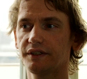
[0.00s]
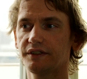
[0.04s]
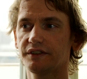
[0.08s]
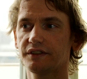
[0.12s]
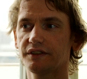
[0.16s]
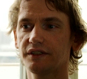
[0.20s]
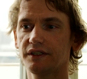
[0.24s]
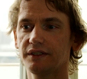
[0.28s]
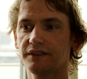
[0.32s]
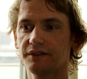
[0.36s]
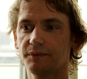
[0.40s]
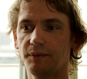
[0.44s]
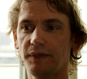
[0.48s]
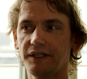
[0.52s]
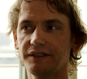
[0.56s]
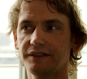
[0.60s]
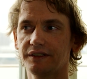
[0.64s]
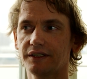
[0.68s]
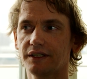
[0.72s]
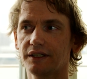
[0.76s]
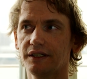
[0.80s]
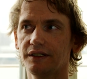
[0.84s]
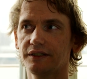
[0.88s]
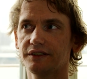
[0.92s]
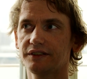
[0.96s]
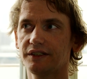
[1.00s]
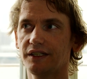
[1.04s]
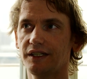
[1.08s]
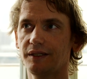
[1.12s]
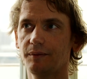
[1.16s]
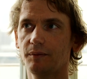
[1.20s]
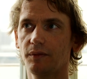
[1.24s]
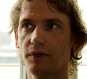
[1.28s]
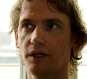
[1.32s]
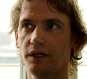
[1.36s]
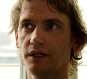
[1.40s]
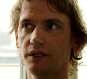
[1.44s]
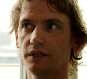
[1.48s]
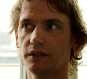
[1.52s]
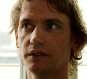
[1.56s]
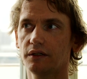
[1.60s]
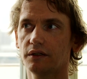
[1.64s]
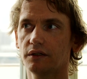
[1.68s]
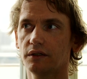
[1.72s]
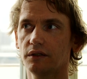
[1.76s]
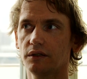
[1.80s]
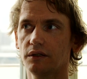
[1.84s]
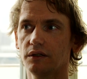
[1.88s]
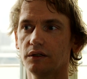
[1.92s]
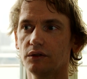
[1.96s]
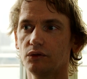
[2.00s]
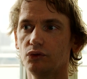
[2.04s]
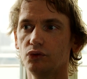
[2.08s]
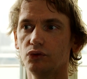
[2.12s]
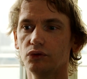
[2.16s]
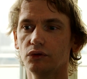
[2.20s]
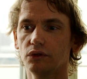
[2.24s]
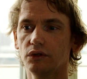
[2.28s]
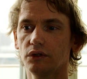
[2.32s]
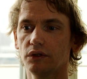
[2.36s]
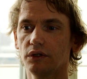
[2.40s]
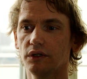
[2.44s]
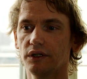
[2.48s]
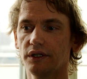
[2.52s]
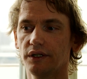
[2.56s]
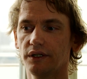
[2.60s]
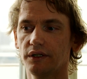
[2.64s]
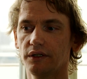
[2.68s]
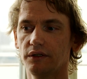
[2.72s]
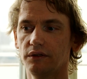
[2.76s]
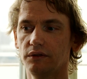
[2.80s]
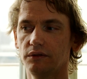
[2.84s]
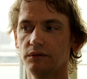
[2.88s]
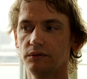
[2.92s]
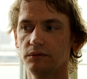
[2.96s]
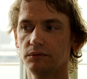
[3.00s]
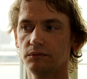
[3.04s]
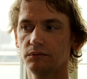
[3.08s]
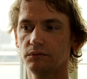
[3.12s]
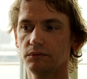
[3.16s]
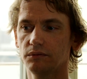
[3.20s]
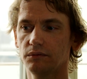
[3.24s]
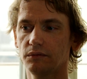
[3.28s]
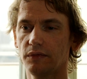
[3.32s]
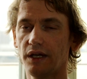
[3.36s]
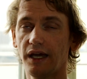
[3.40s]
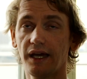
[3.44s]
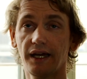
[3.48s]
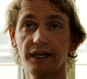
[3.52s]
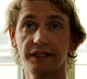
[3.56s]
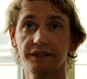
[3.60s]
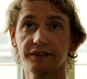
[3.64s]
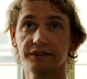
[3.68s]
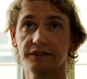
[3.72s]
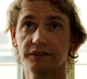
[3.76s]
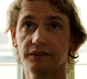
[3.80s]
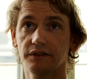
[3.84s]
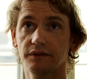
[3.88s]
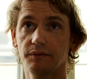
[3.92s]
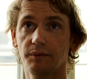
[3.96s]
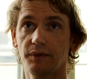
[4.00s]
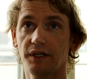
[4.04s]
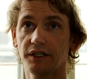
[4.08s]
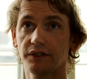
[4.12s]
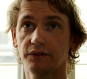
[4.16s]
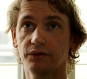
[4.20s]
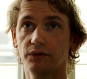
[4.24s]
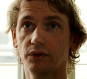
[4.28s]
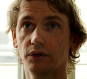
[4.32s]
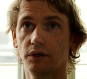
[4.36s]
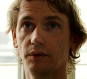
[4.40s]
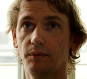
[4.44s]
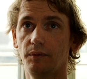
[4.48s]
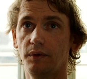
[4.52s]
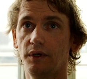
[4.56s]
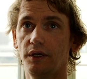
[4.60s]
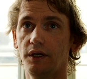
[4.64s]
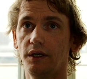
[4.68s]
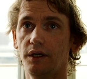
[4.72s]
it's basically same like Google Ads platform.